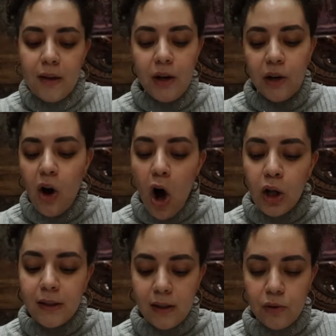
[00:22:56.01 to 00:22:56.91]
They're
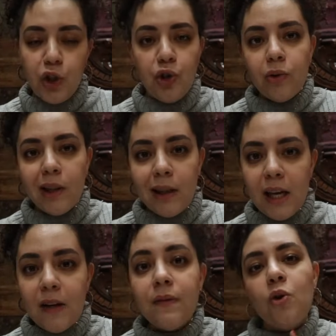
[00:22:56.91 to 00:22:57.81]
called jute
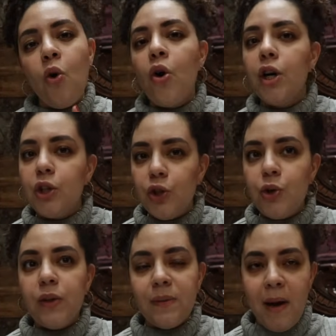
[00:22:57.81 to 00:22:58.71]
leaves or
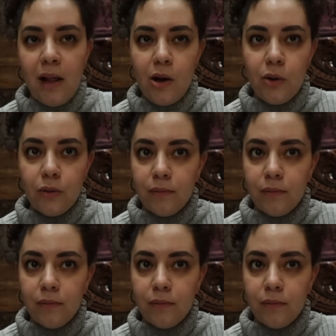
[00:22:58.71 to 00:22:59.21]
Jew's mallow.